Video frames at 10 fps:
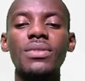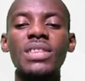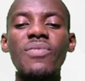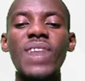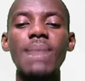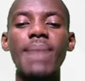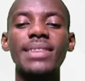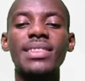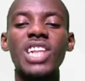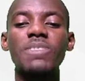divided by
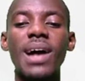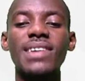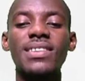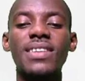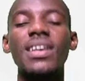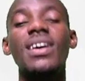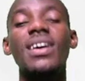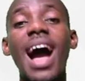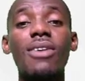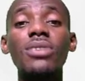10 to the power 6.
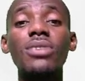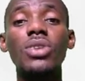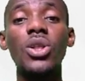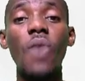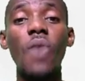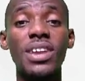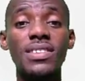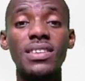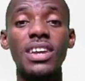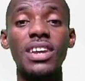According to the law of
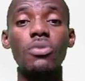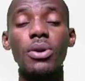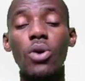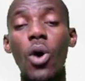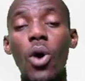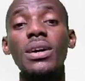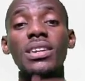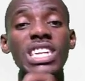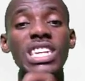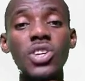indices, it will become
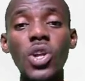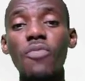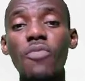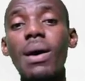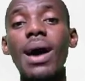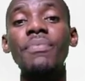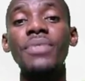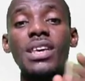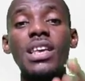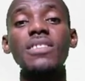division of power
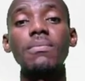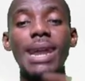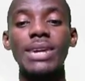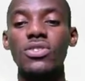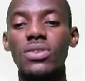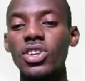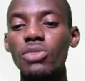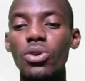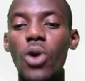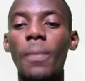is minus. It will
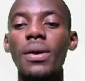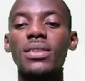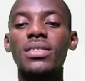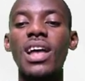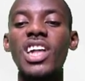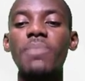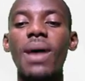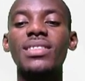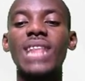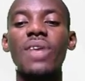become 10 to the
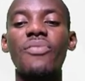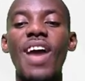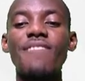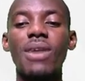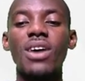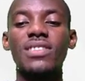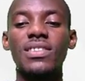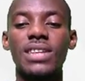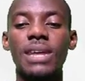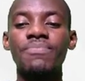power 35 minus
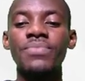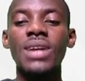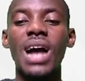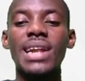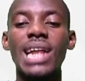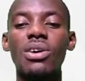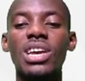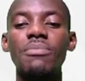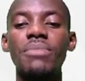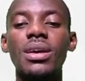16, and that will
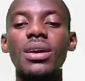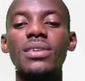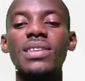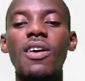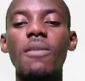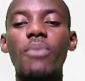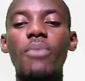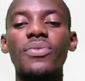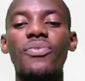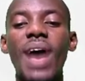give me
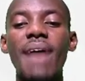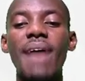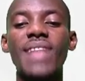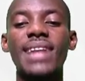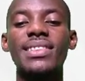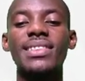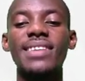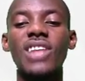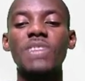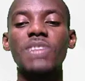7.59 times
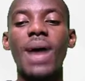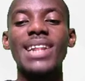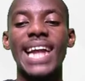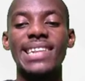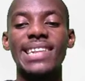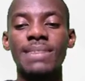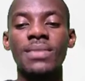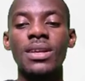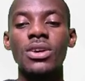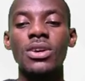10 to the power 19.
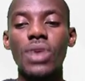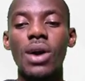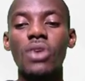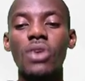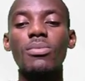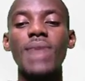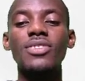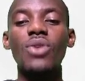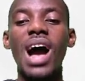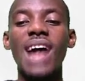You can also summarize
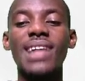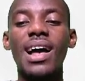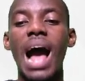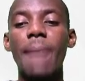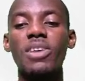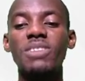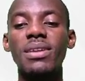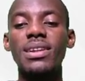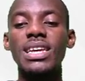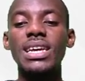your answer
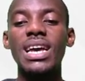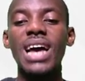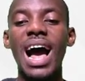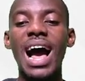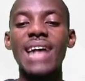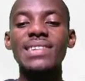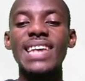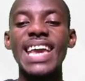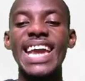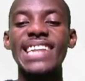approximately as
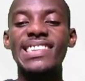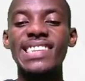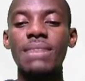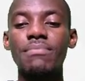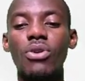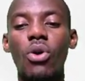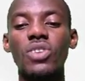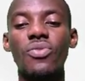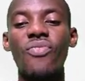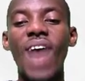18, because
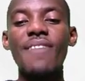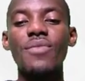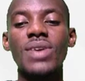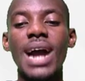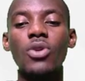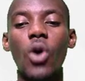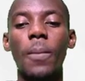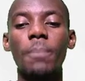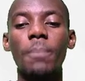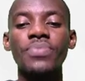5 will round up.
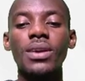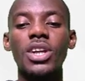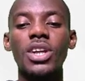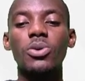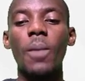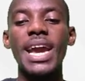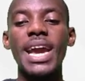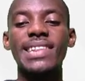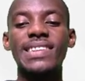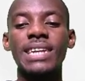It will become
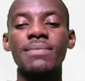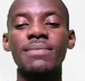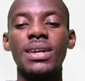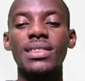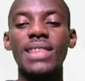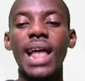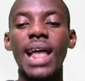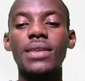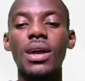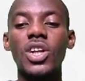18 times
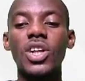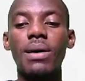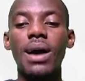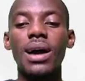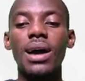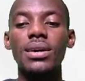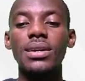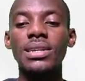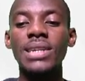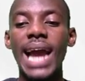10 to the power
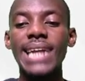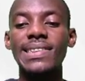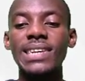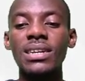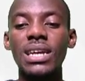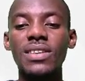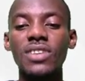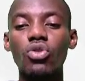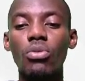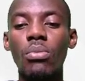19.
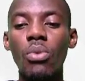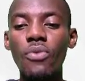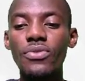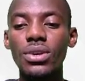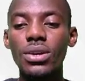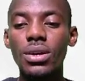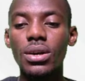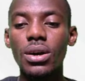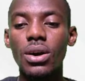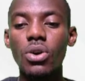Since you moved,
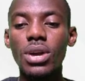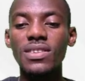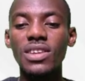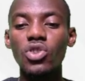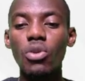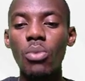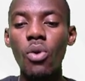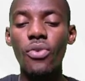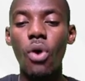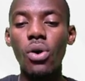
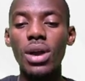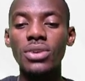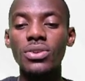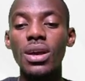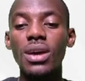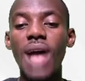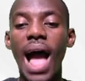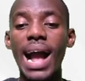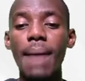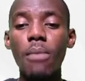
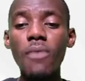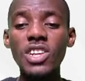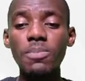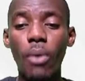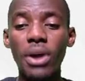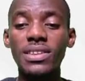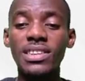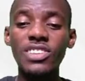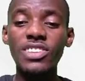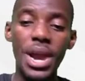I can move this point
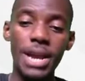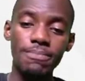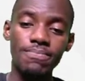this way.